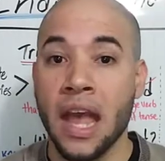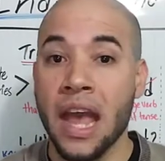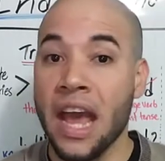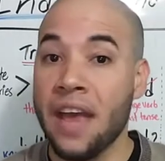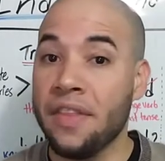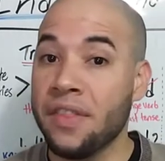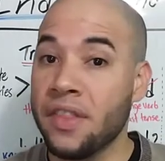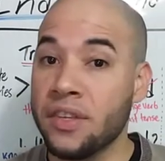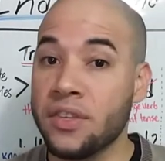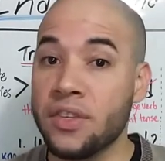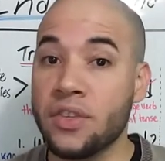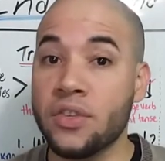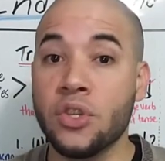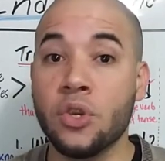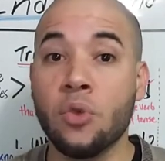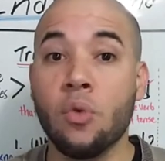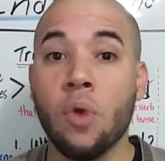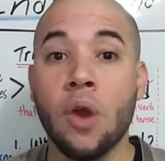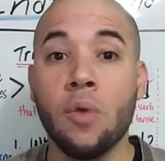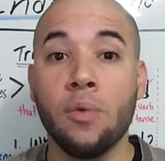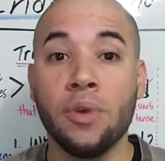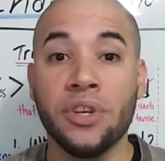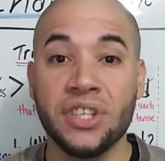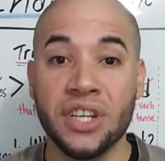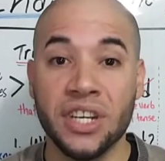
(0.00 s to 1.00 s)
And this is the way
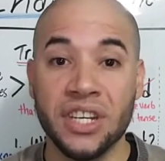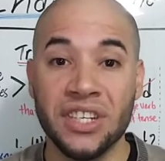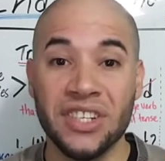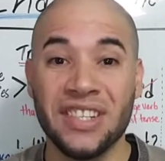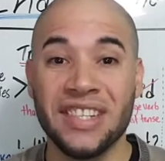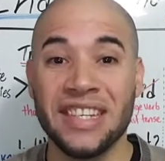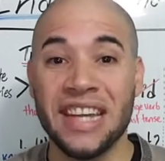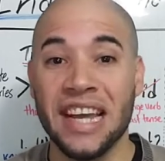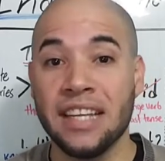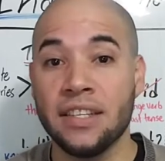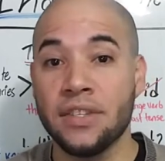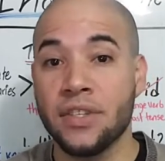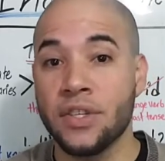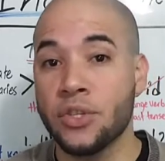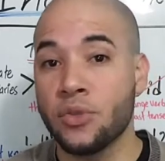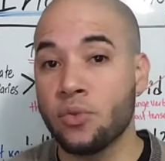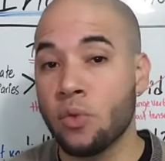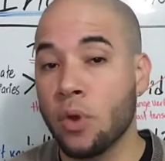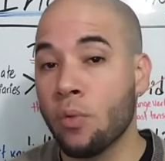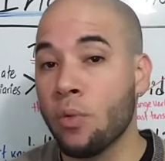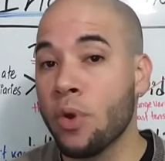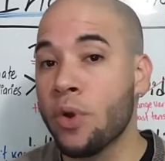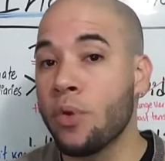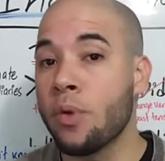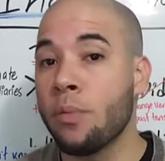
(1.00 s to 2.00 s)
we change tenses
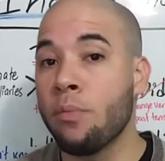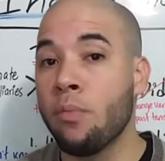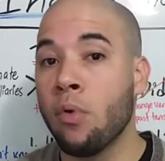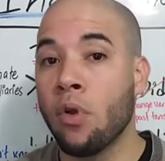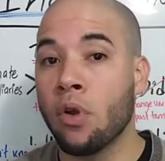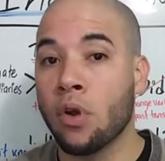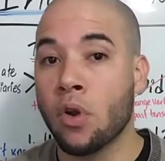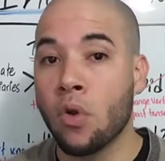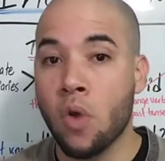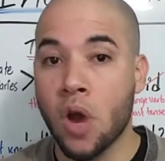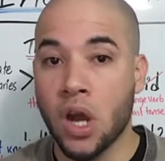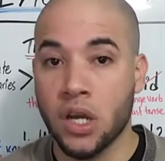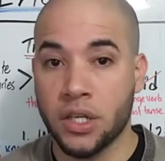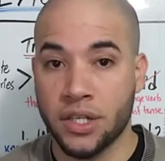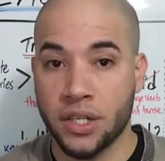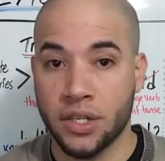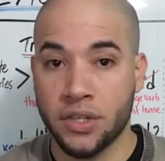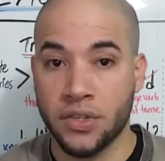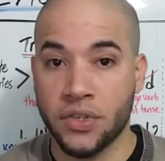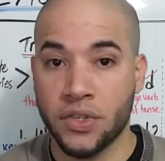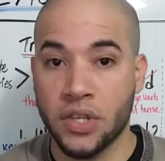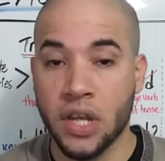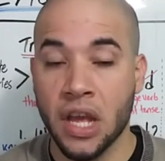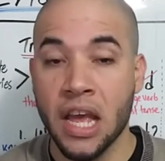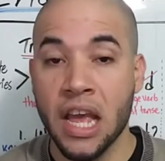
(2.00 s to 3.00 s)
when we report
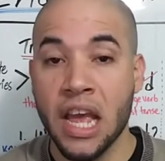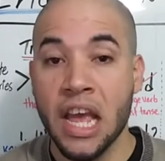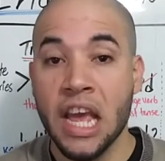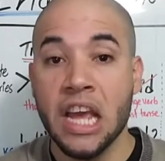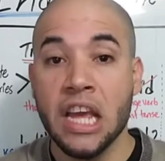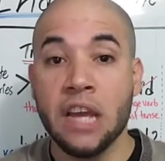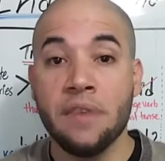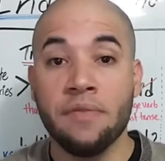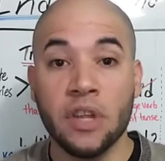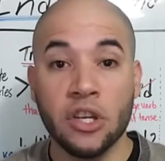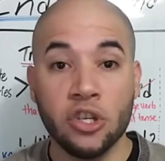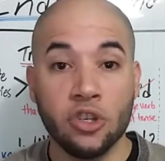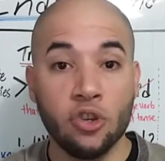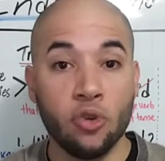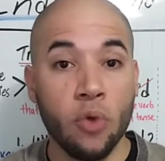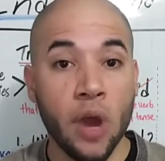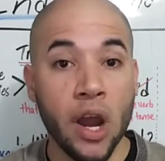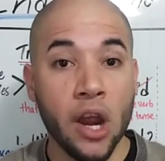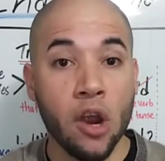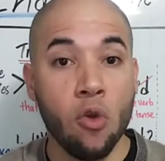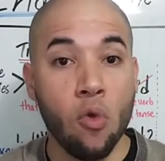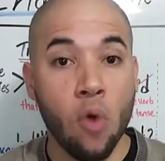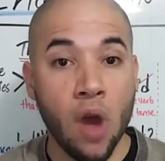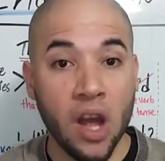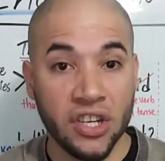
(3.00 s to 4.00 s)
questions. If the
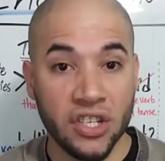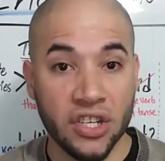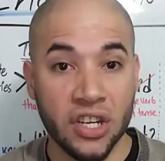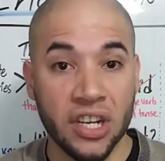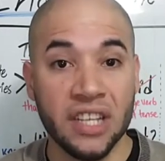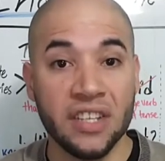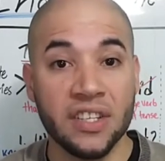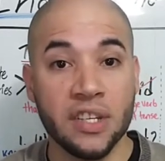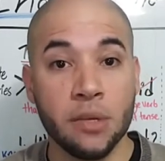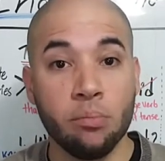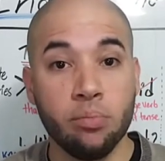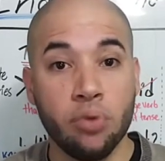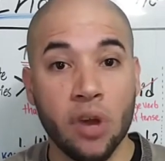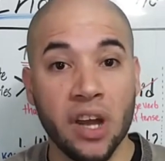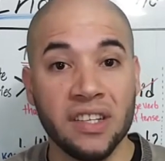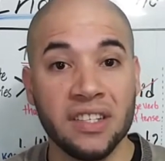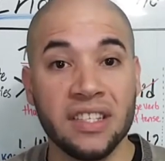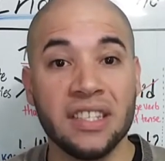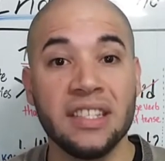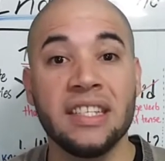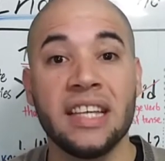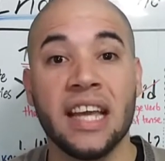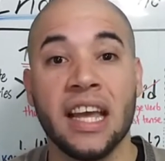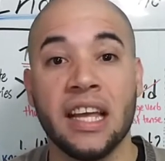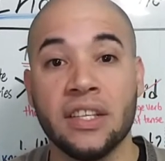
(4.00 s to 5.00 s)
direct question is in
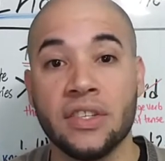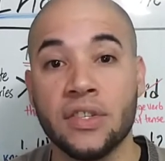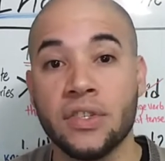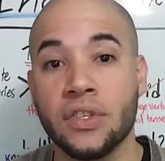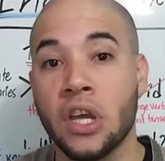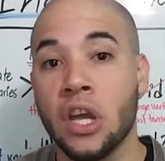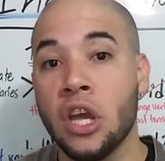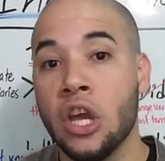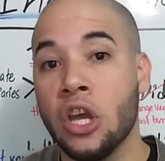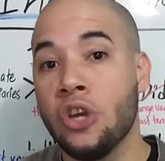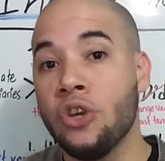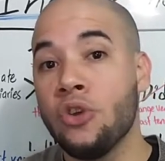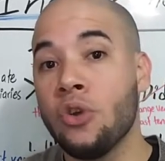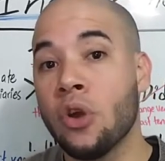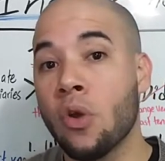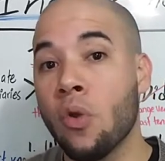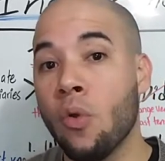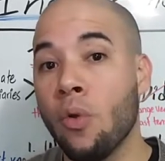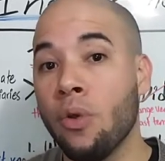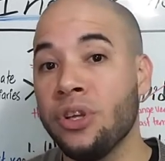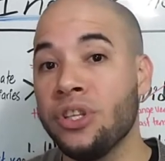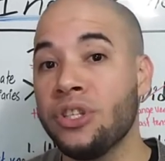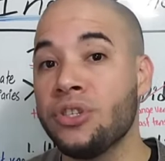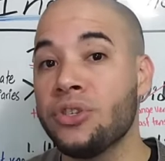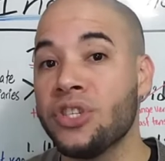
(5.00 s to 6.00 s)
present tense, you're
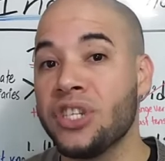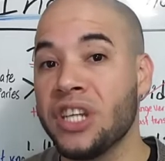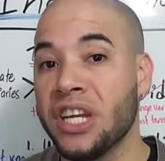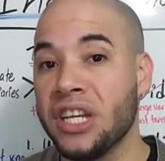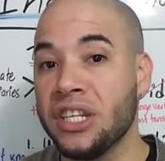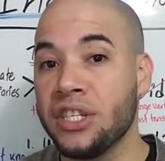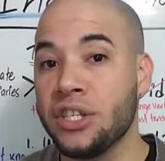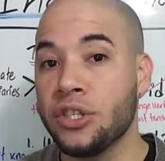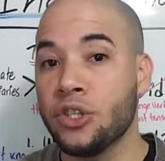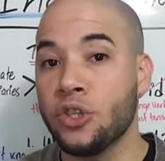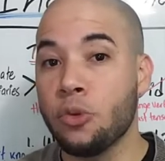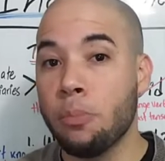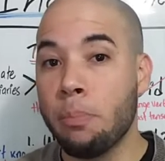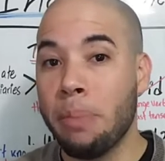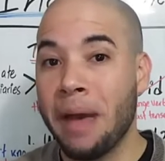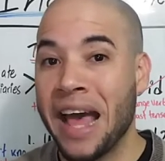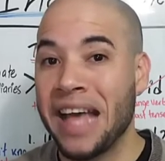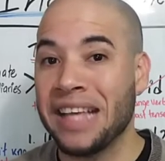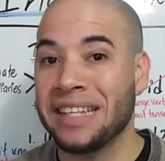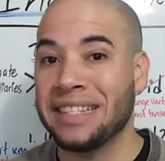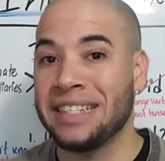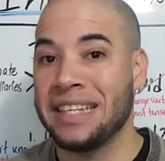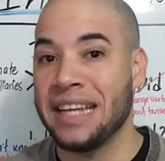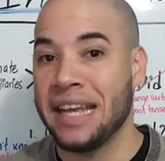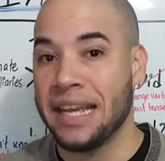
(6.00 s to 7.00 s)
going to change it to
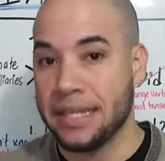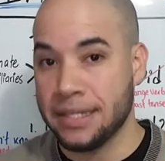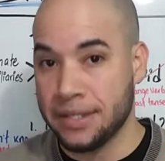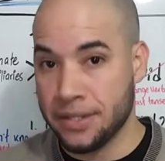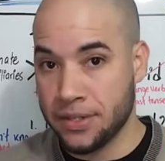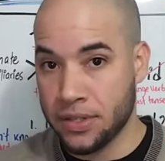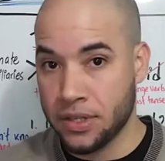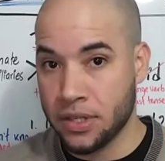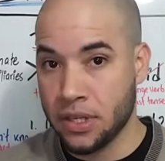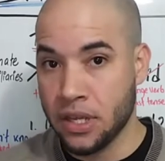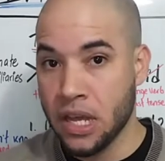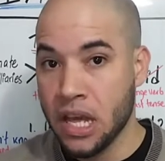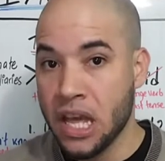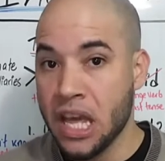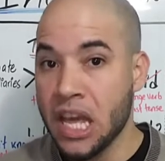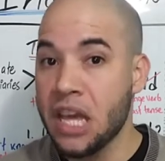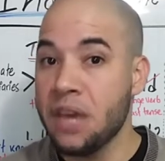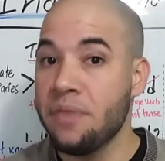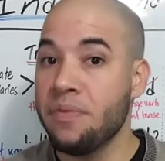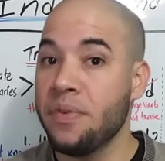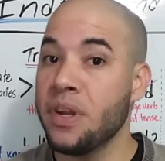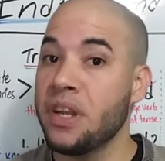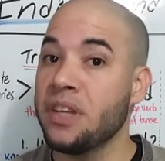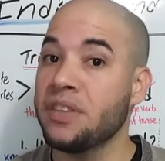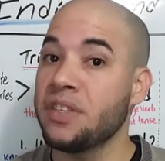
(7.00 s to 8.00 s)
past tense.
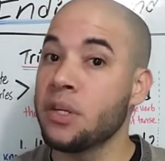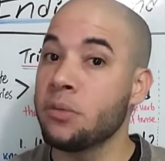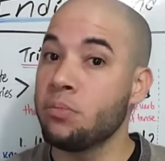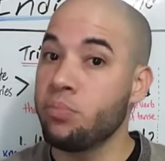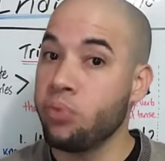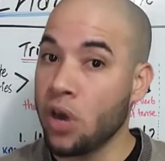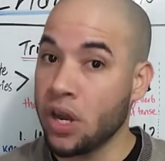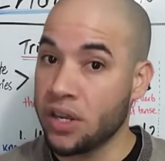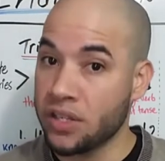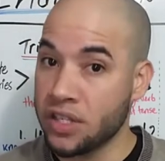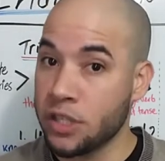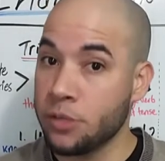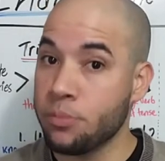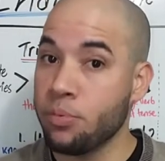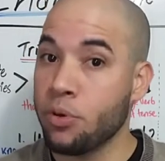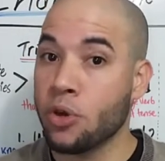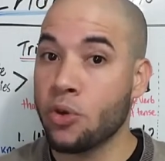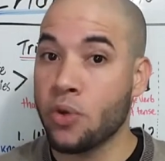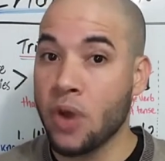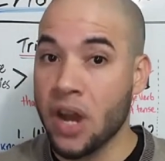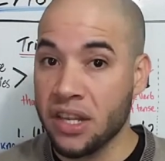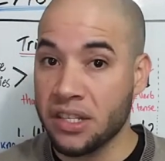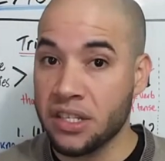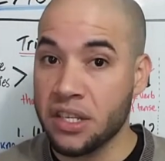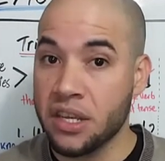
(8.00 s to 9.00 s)
If it is in present
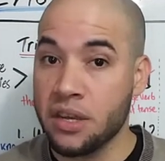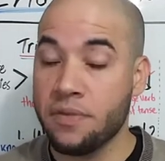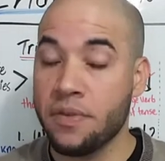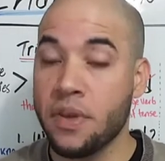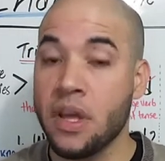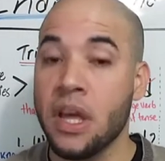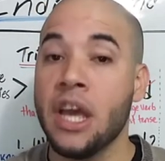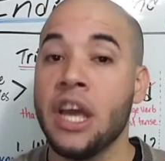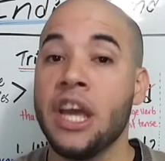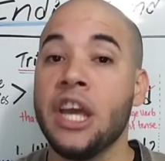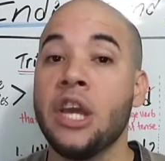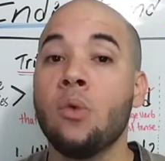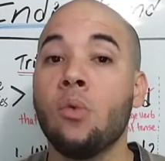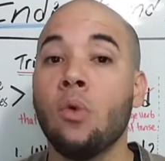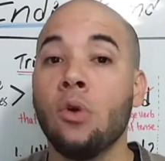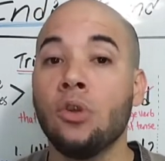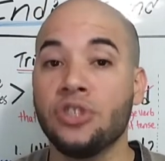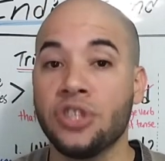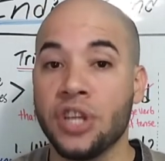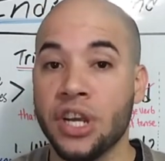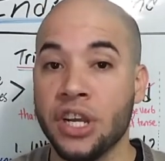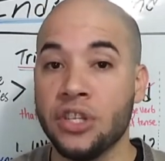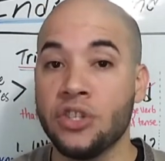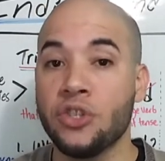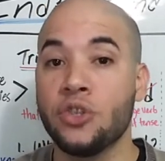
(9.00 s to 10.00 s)
progressive, it will
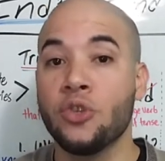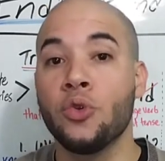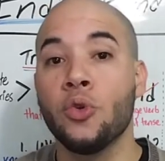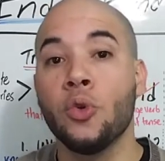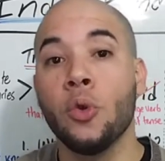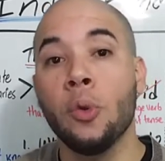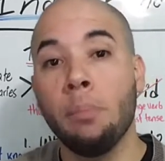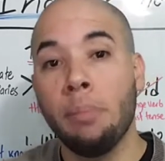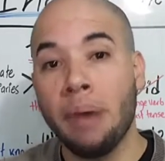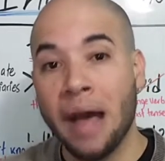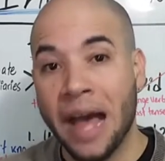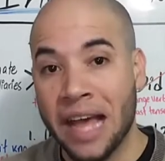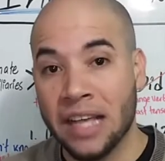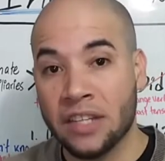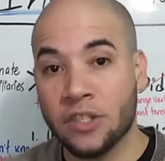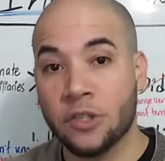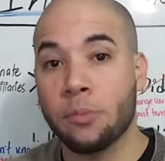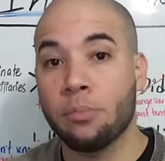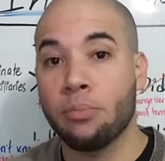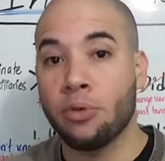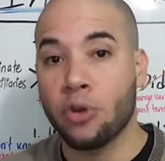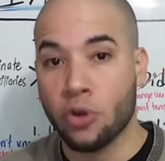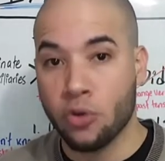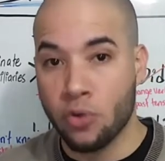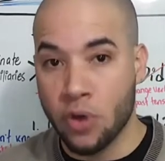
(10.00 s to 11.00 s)
change to past
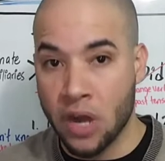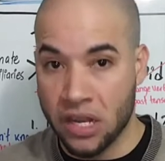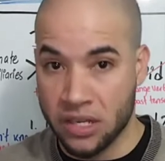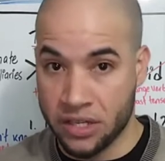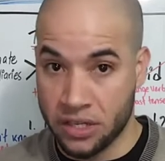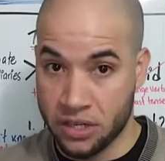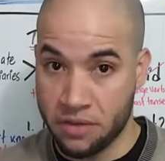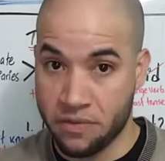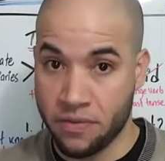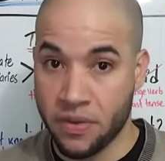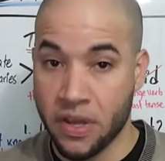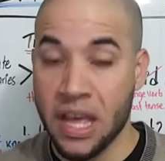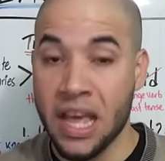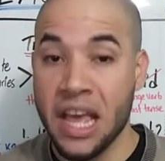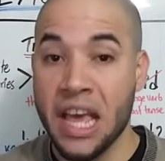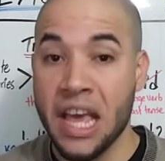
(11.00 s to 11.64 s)
progressive.